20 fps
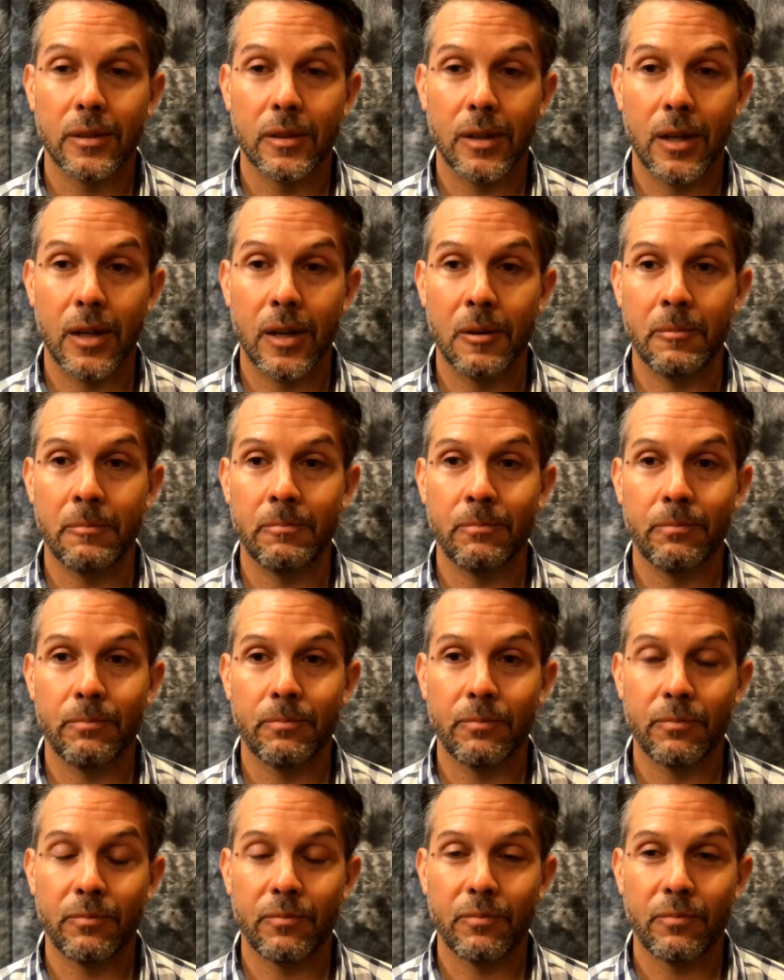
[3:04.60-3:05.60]

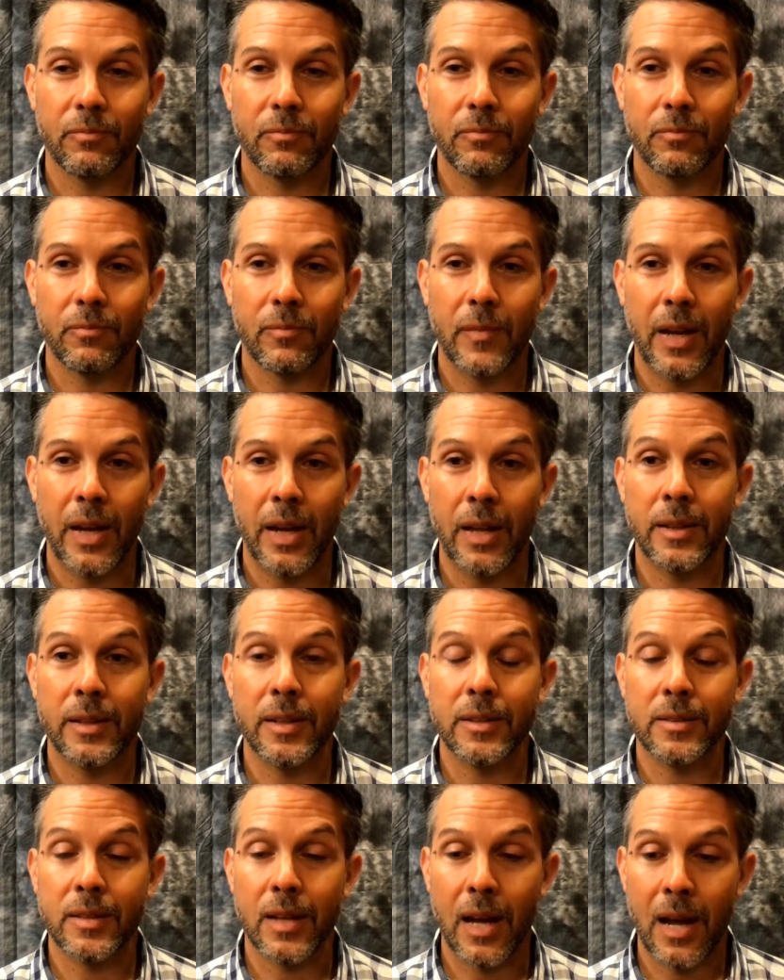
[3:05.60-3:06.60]
And at
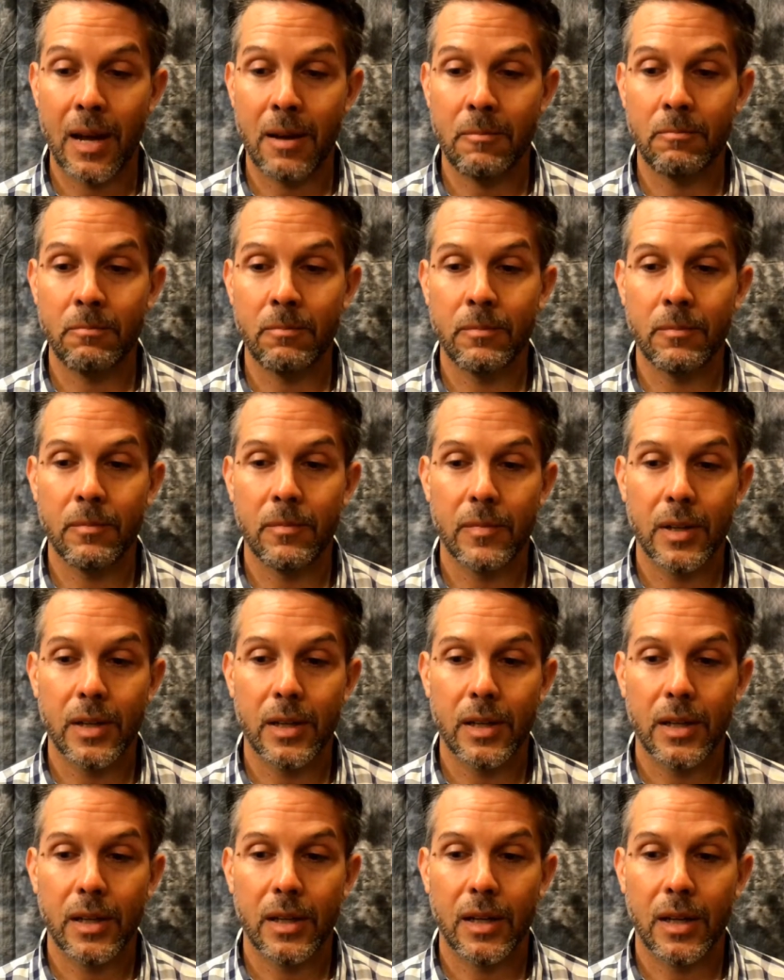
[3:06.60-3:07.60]
this time,
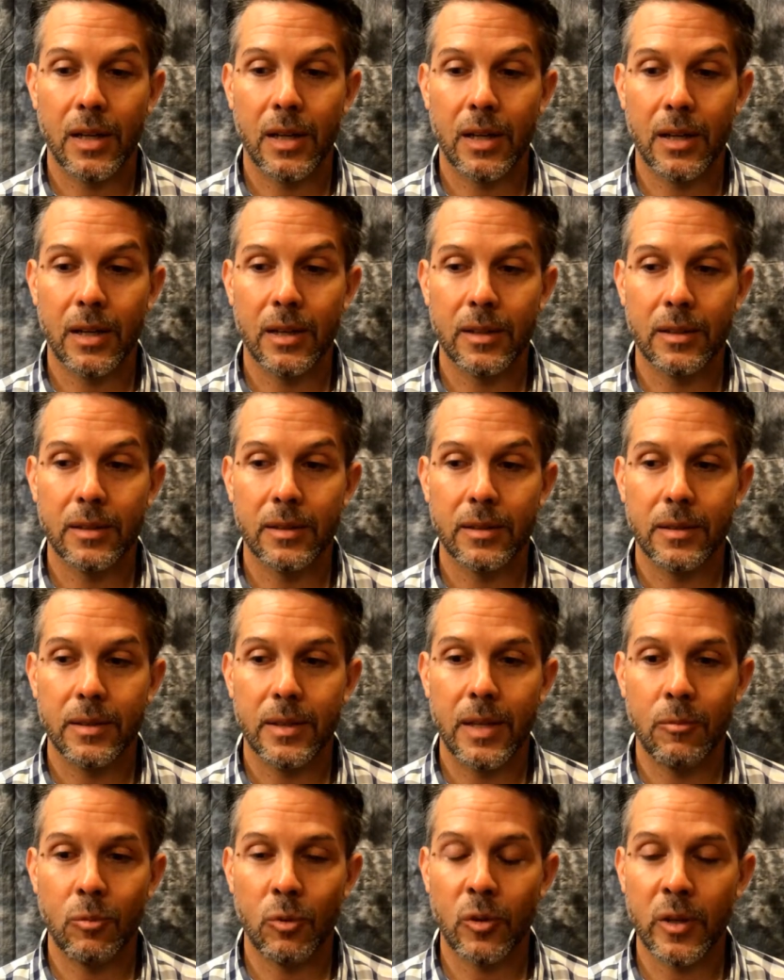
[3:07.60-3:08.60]

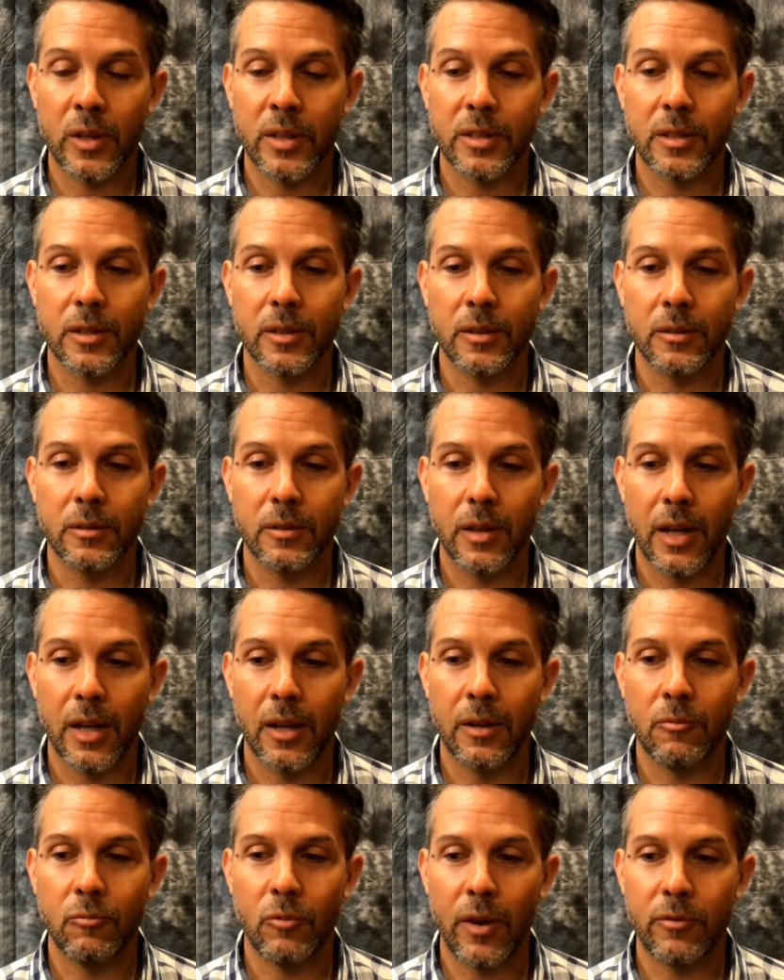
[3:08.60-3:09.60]
immigrants
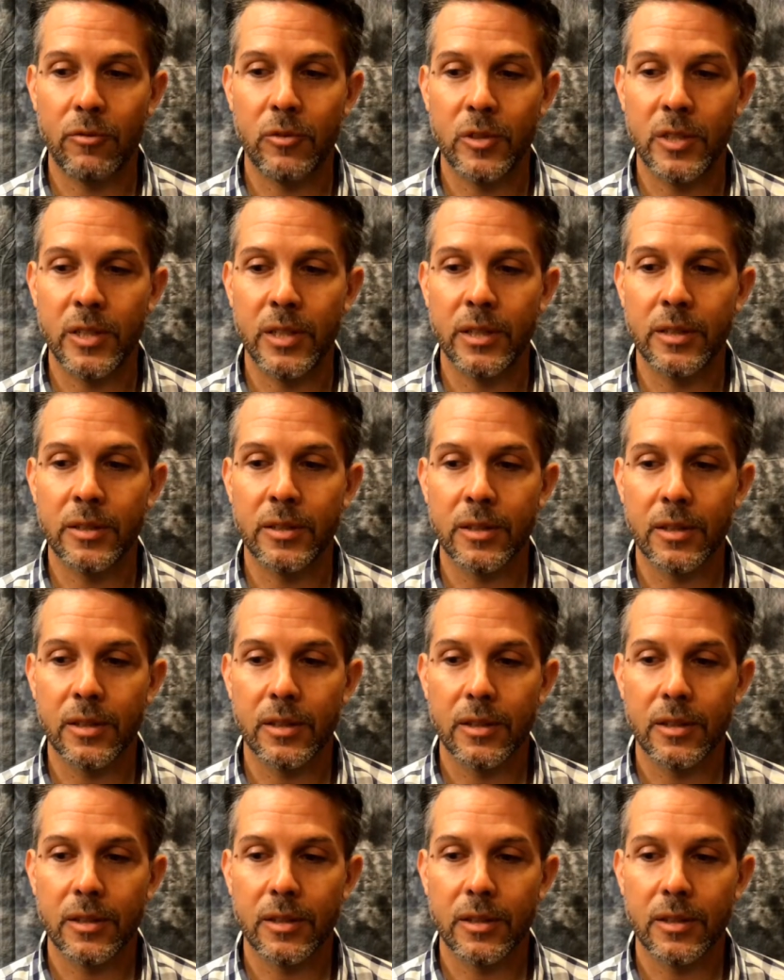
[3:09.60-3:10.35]
and refugees,